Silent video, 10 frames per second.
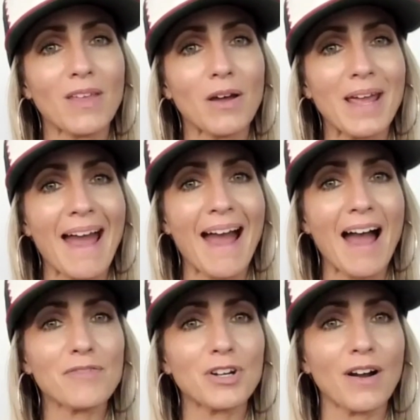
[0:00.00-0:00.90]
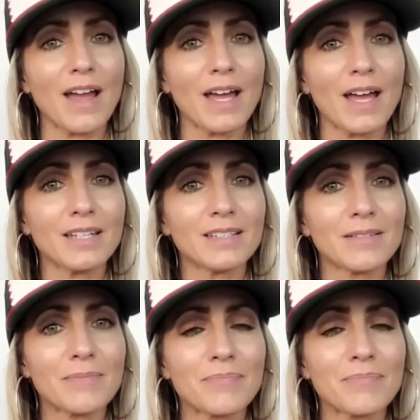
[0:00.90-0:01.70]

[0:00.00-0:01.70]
that we have in our head